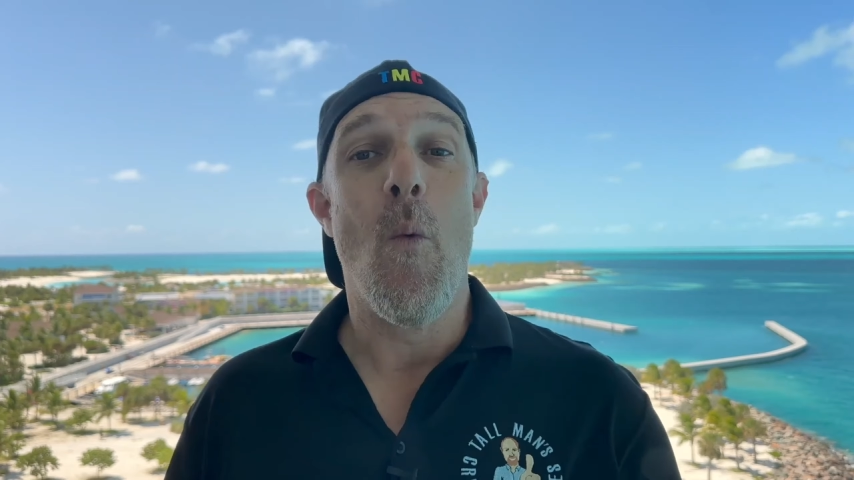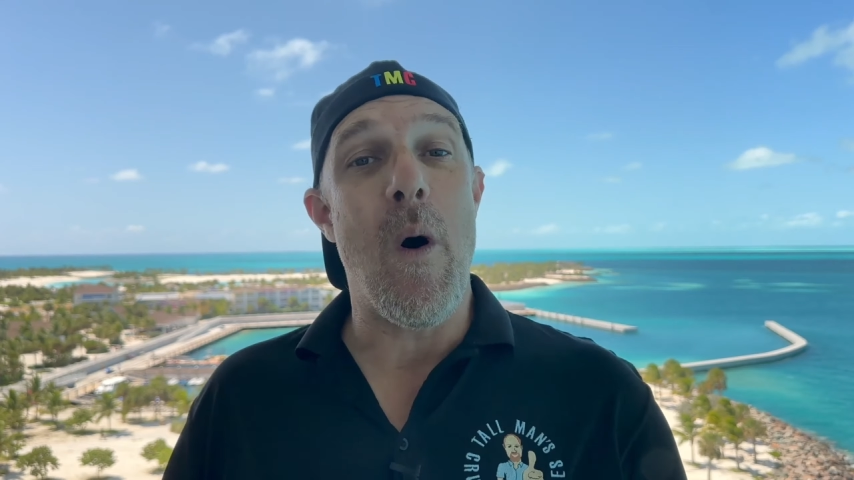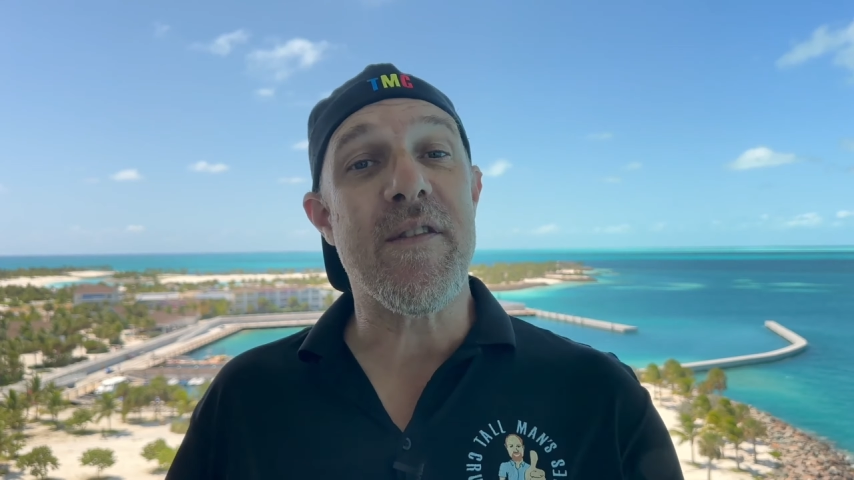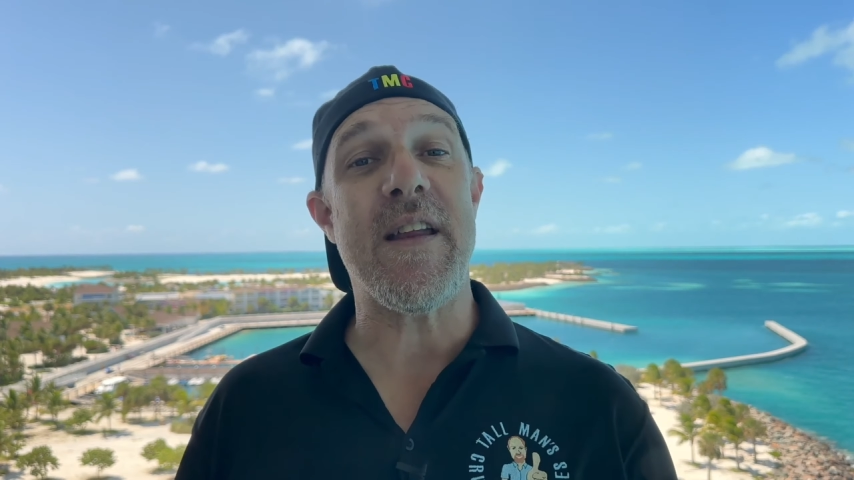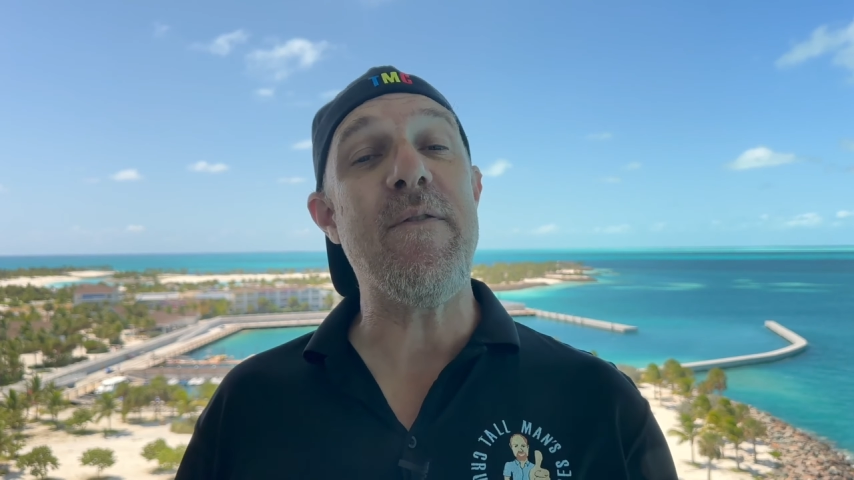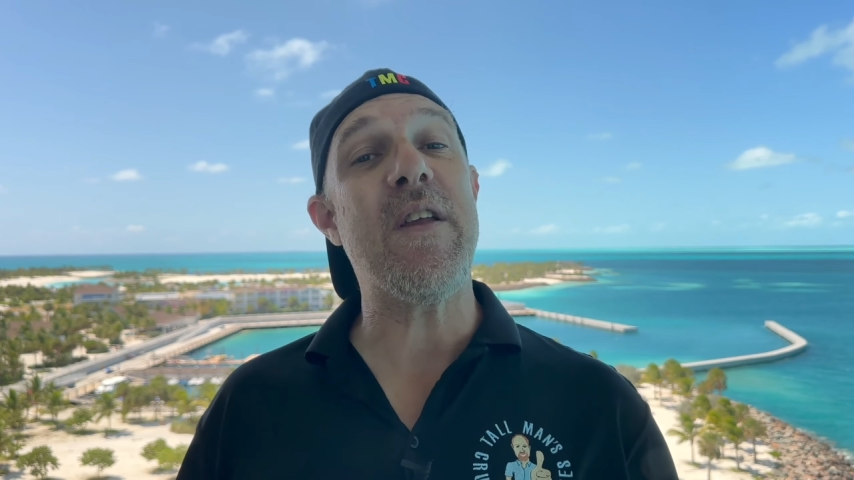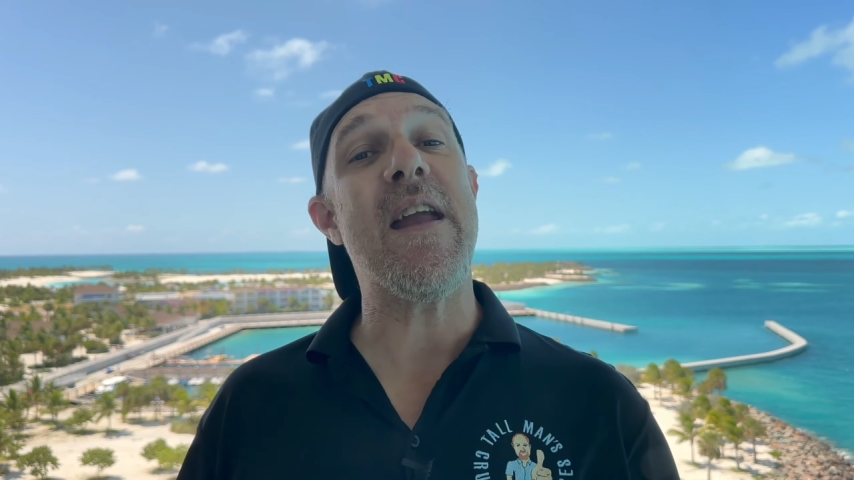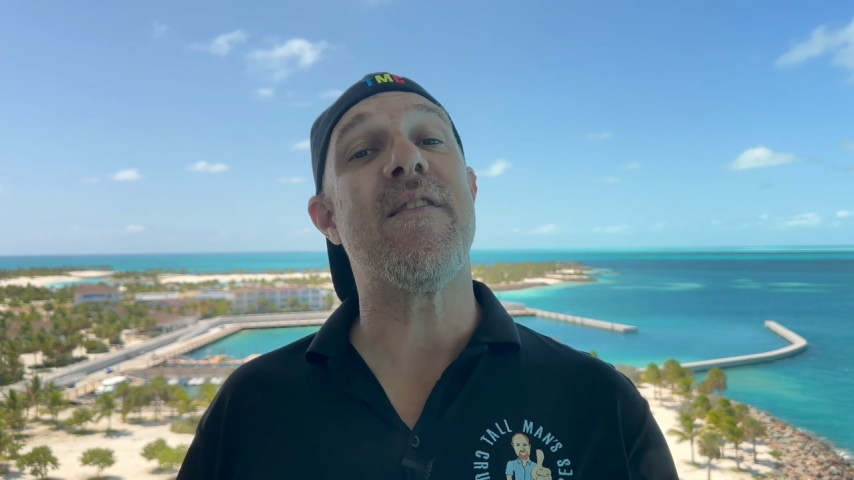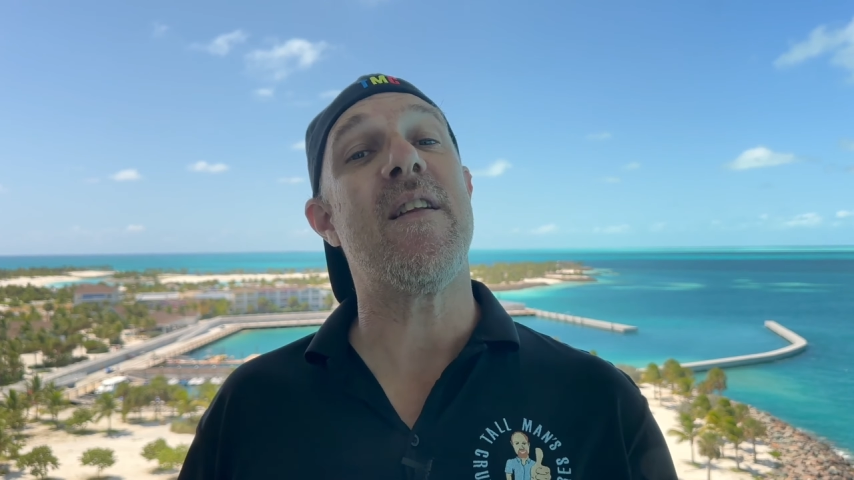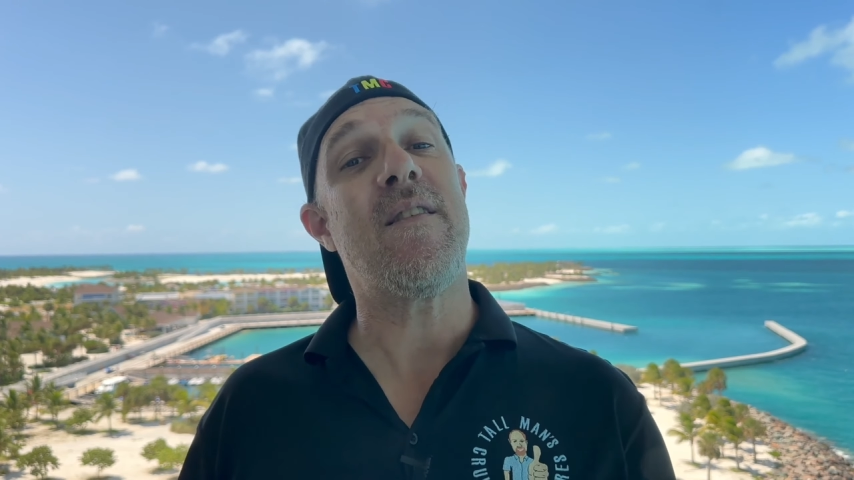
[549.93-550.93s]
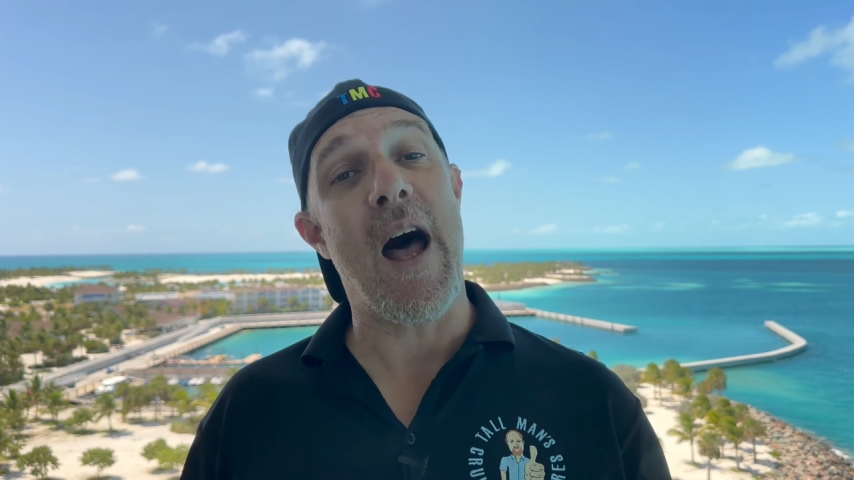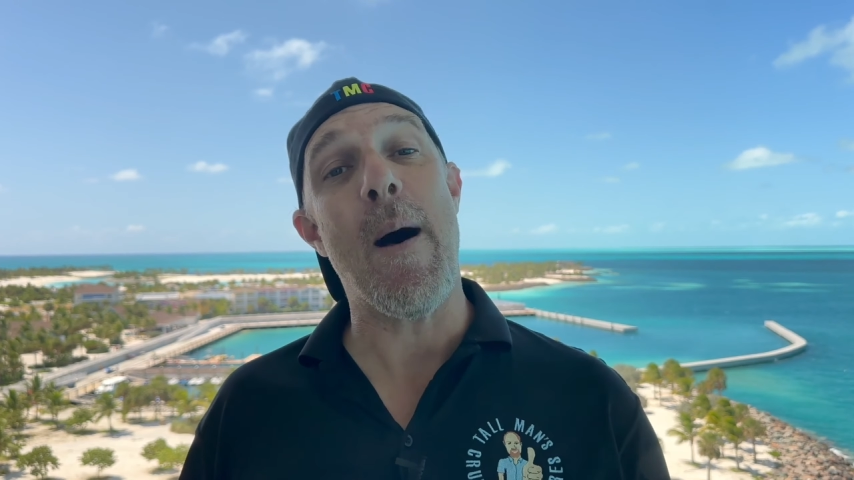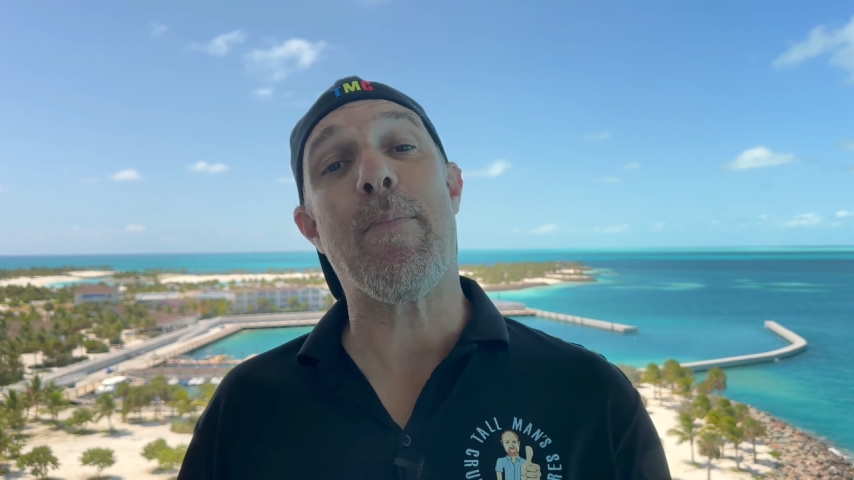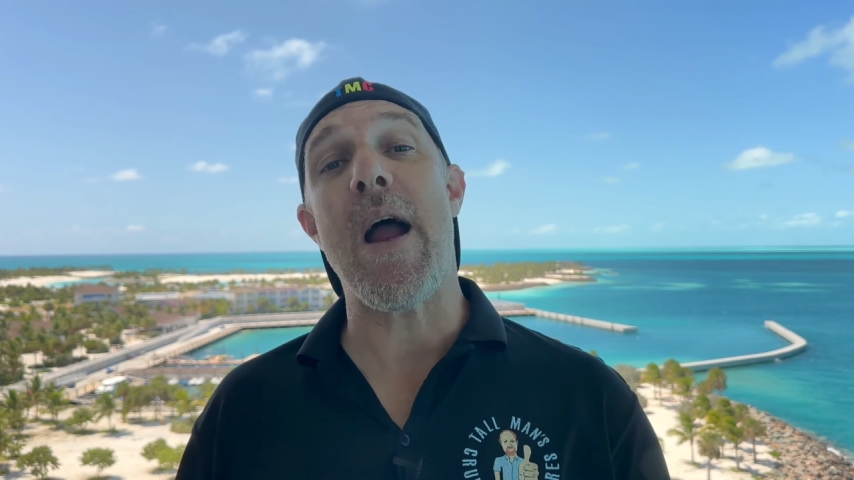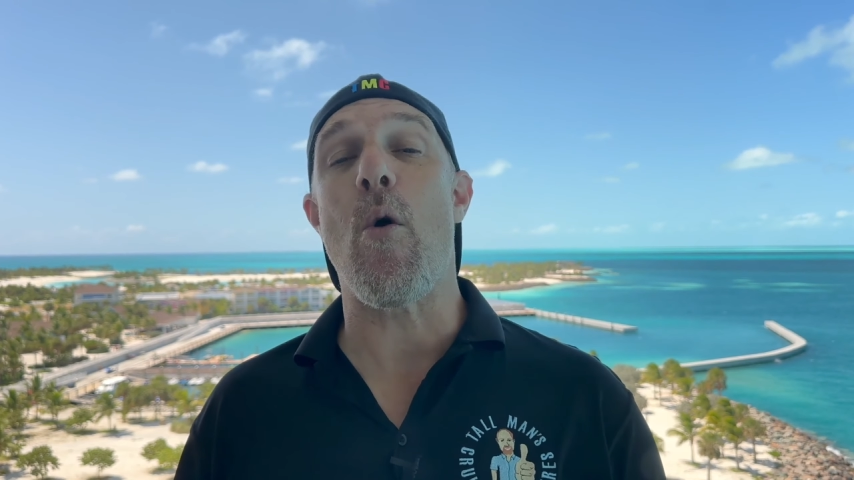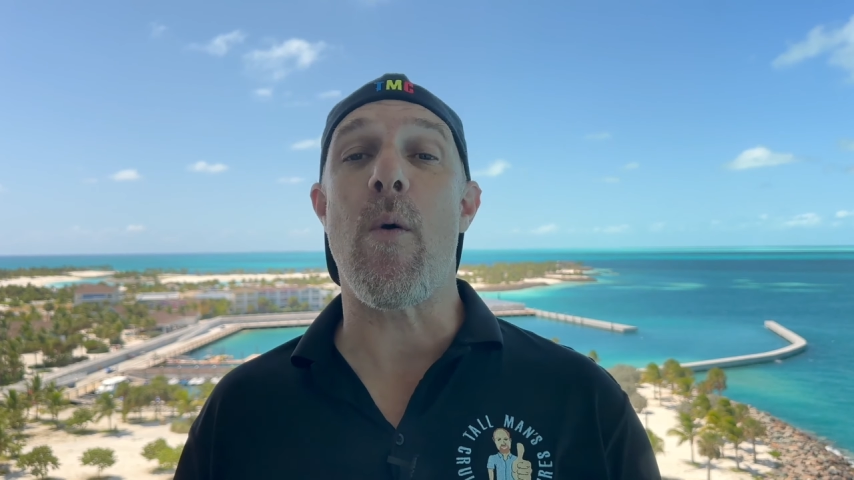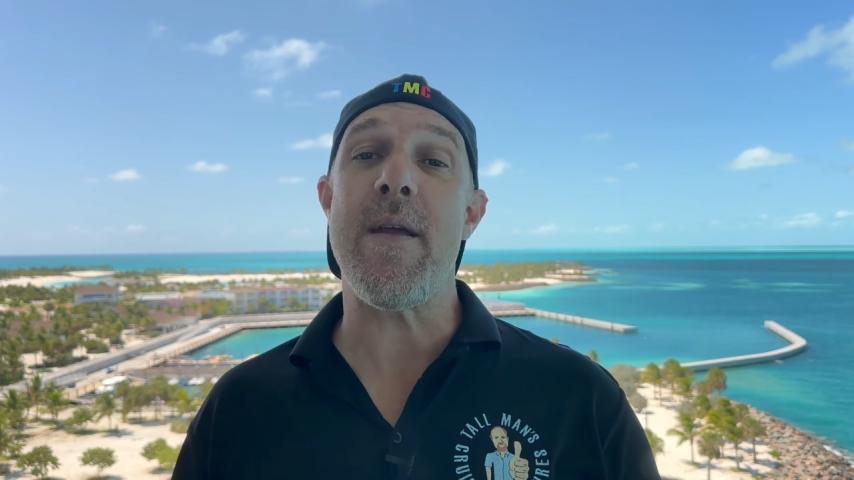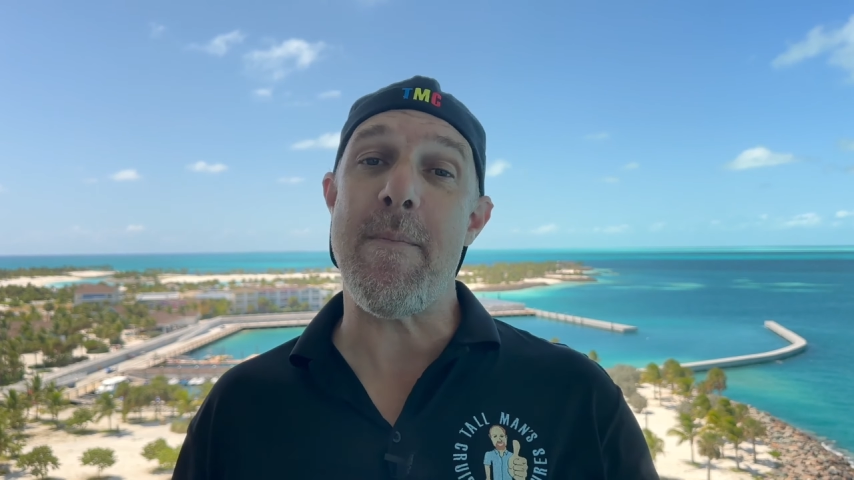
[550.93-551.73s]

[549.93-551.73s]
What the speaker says: While safety is the top priority,